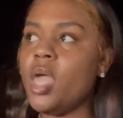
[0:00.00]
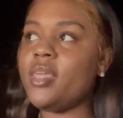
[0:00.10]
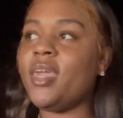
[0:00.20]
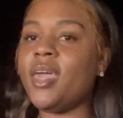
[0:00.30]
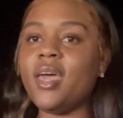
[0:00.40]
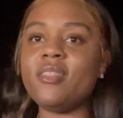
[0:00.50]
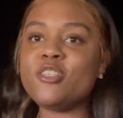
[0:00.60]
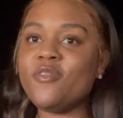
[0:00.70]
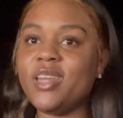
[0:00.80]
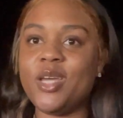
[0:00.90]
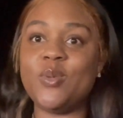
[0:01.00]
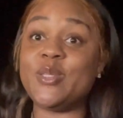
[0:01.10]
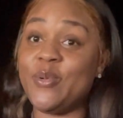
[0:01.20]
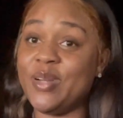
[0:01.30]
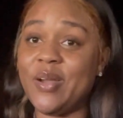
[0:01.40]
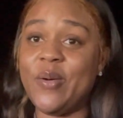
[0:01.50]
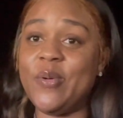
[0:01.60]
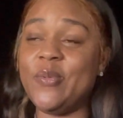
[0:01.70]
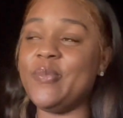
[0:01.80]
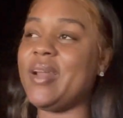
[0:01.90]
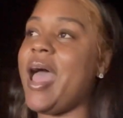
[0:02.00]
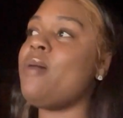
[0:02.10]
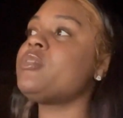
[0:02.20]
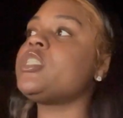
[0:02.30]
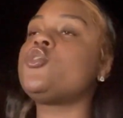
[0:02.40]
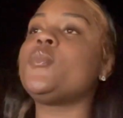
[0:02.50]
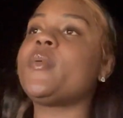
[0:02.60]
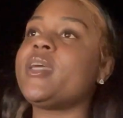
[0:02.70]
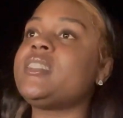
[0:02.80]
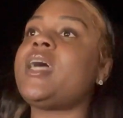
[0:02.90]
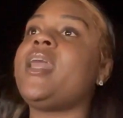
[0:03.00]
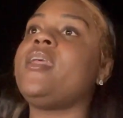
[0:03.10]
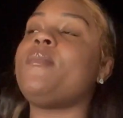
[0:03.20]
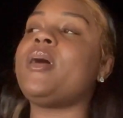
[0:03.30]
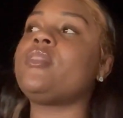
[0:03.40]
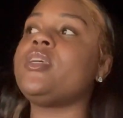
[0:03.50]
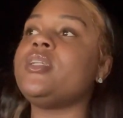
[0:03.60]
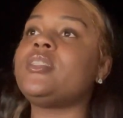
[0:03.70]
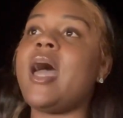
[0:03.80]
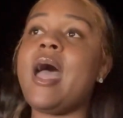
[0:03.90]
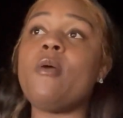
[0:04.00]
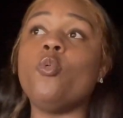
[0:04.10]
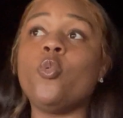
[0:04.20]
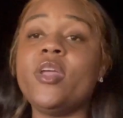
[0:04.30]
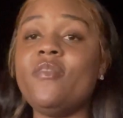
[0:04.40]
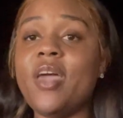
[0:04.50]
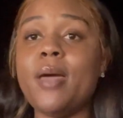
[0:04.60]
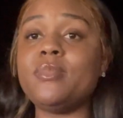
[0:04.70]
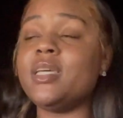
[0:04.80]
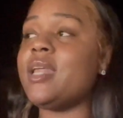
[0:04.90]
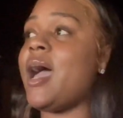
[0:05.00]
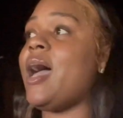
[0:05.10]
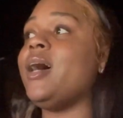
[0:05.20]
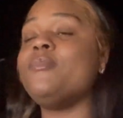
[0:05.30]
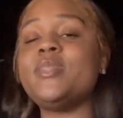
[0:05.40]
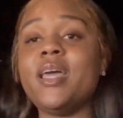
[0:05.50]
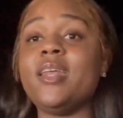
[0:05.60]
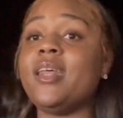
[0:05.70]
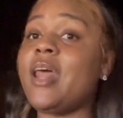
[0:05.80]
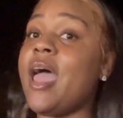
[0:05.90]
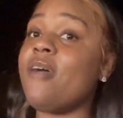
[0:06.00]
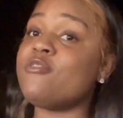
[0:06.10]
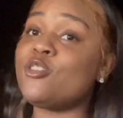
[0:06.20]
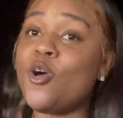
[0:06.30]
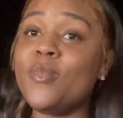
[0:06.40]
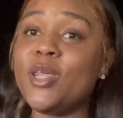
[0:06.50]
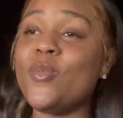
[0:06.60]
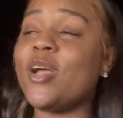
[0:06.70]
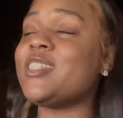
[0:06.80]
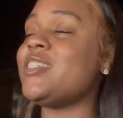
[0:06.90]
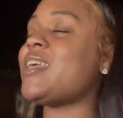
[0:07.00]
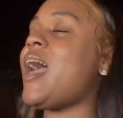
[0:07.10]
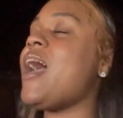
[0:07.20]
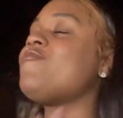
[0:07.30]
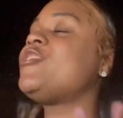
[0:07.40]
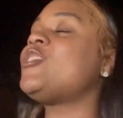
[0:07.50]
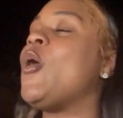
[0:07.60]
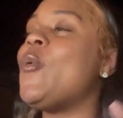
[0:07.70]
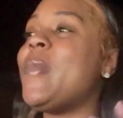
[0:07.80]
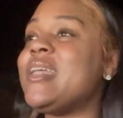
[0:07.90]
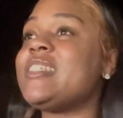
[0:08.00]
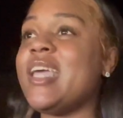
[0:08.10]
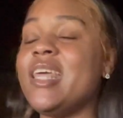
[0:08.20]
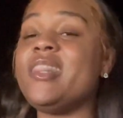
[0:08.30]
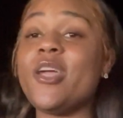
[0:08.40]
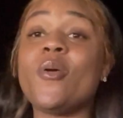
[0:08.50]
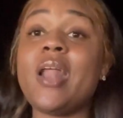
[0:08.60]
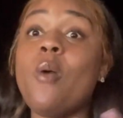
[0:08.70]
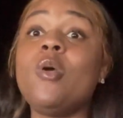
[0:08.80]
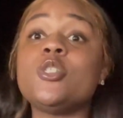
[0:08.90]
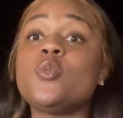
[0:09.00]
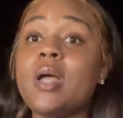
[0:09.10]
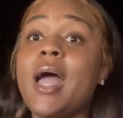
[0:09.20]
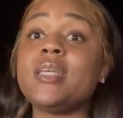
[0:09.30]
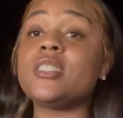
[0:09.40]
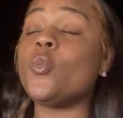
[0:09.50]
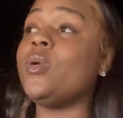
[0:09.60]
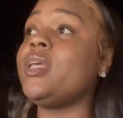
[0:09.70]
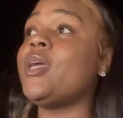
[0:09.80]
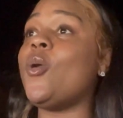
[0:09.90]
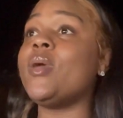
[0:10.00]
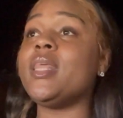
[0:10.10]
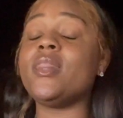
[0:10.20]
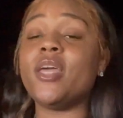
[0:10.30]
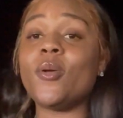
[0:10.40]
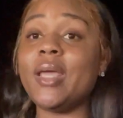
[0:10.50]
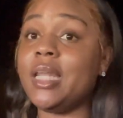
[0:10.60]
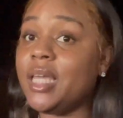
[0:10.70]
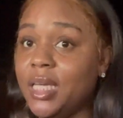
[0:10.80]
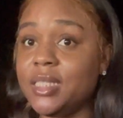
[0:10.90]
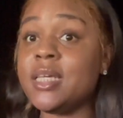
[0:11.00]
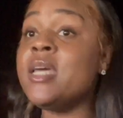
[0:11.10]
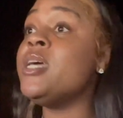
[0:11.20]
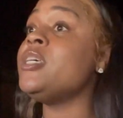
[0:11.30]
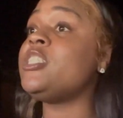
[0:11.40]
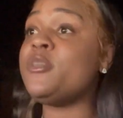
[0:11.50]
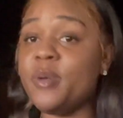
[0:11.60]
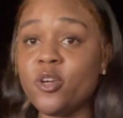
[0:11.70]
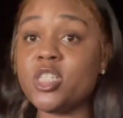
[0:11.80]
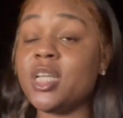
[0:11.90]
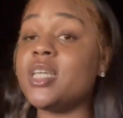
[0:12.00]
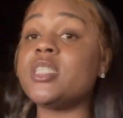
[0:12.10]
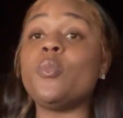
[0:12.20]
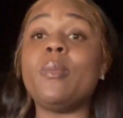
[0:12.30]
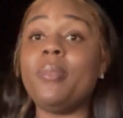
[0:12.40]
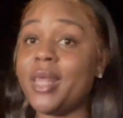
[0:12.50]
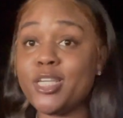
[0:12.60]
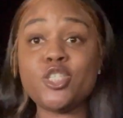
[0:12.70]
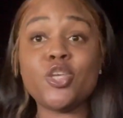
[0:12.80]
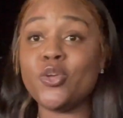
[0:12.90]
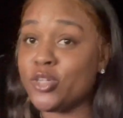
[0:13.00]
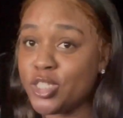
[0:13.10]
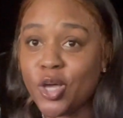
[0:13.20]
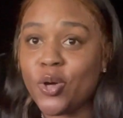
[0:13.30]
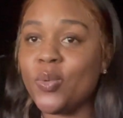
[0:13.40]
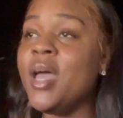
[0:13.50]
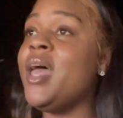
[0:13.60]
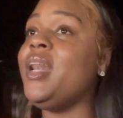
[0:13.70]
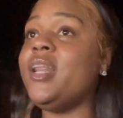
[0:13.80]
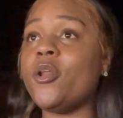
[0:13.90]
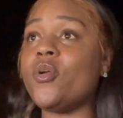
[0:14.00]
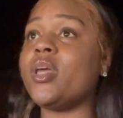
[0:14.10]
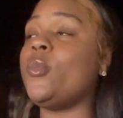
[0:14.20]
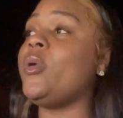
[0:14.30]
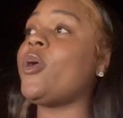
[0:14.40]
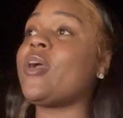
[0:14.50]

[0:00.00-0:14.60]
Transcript: yeah this video is going on but i'm just super excited about this i revamped it i updated it i have so many worksheets i have so much in there and i want you guys to really go in there and eat spiritually because it will bless your soul literally we are